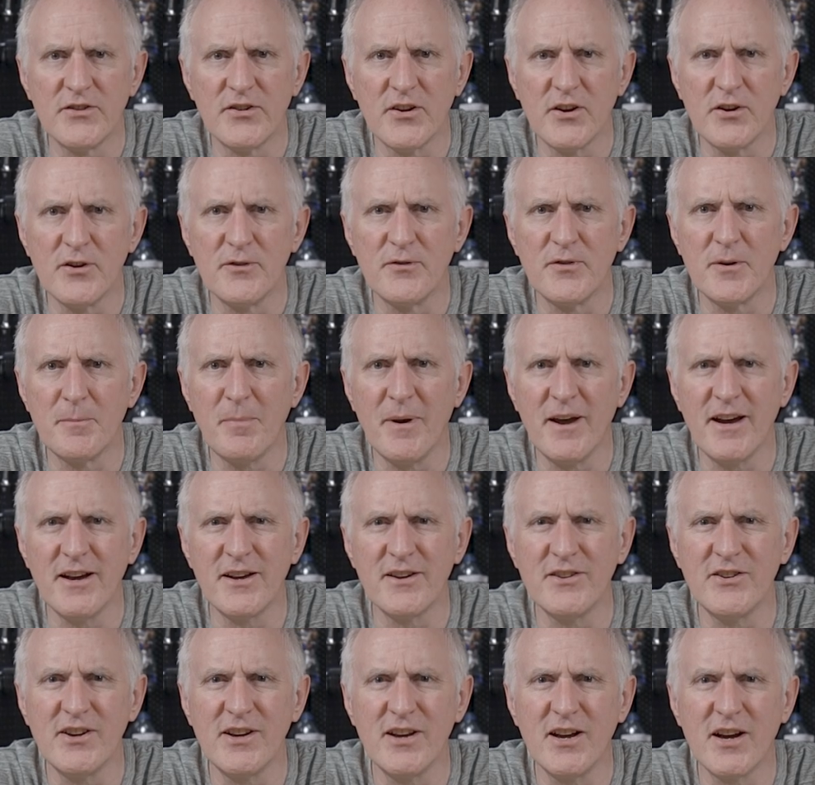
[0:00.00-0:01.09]
So for the
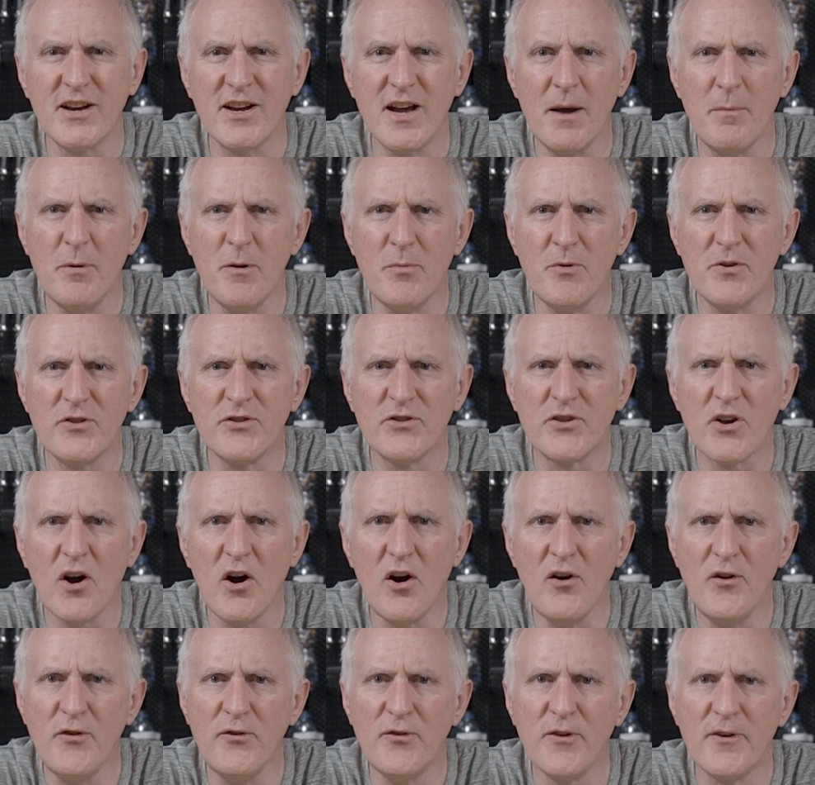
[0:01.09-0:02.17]
packaging, a couple of points
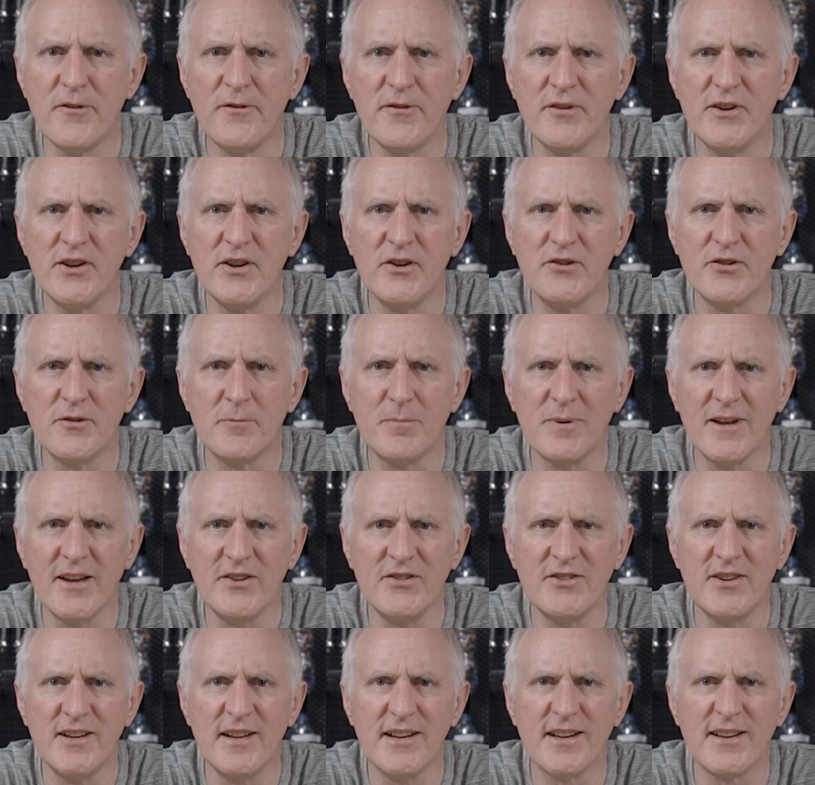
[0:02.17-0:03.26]
off for the use of
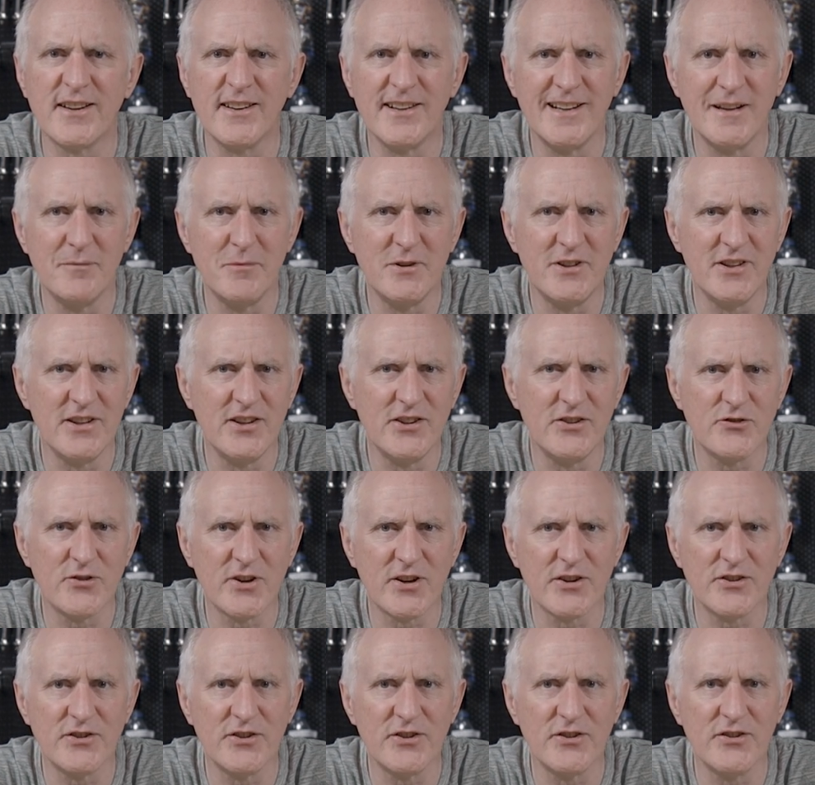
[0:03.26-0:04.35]
plastic and limited
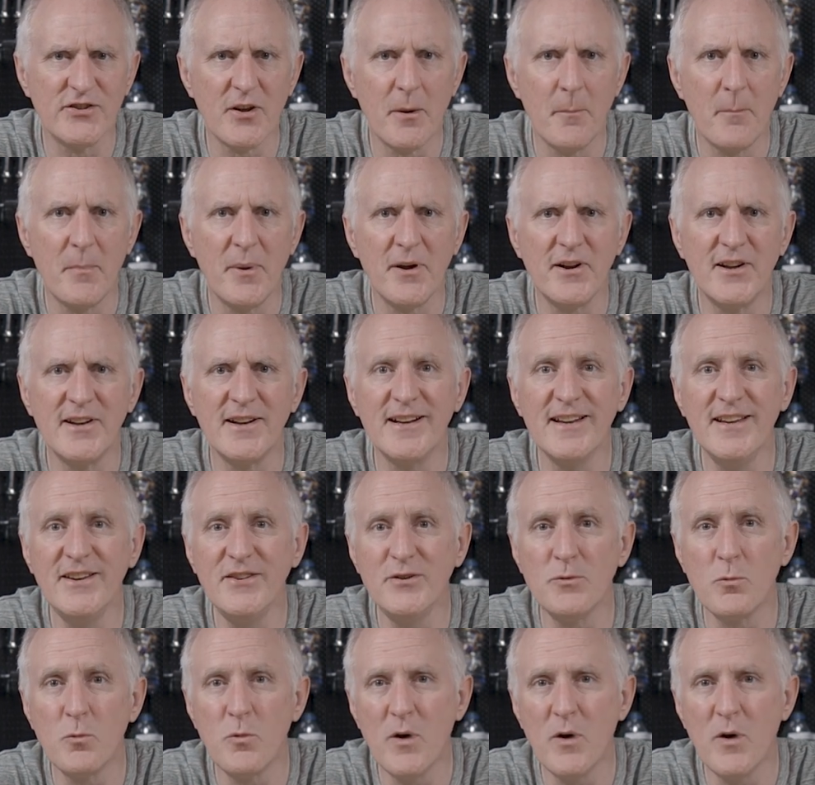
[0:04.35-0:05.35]
instructions, but at least